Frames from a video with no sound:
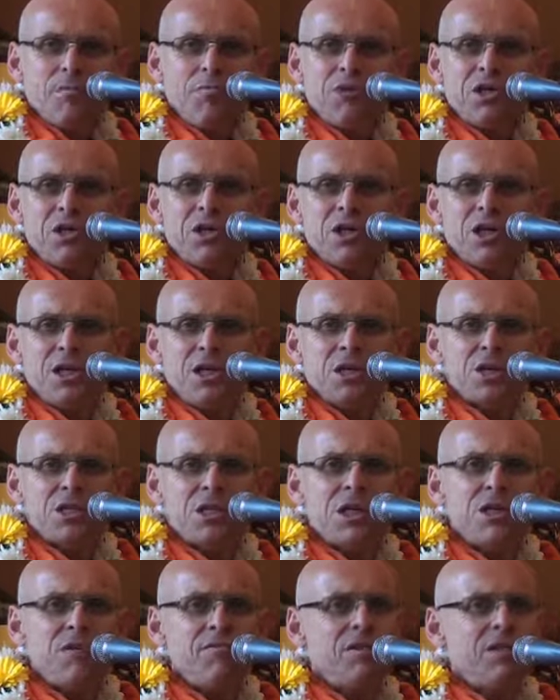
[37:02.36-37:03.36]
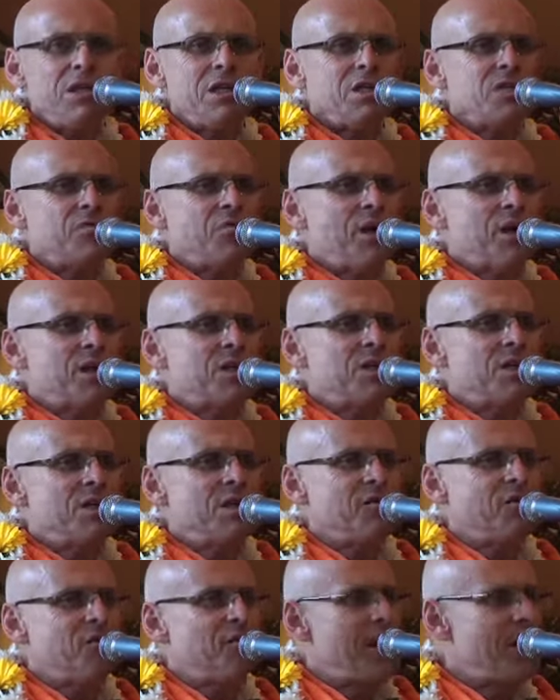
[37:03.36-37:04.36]
Because even these
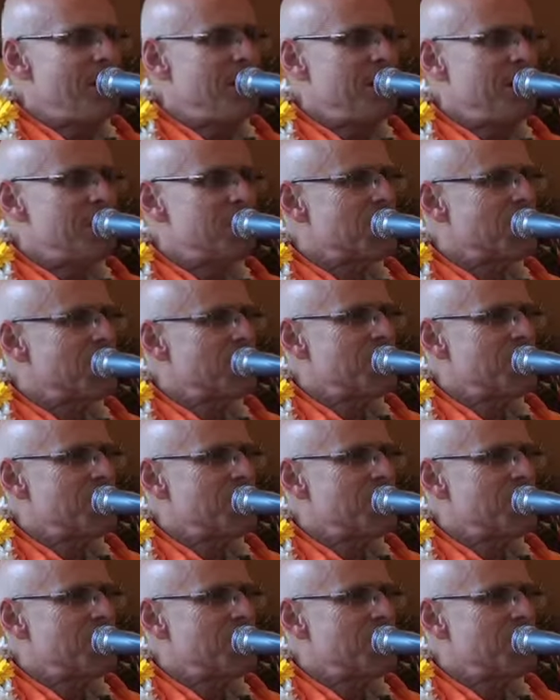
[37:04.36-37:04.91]
Vaishnava families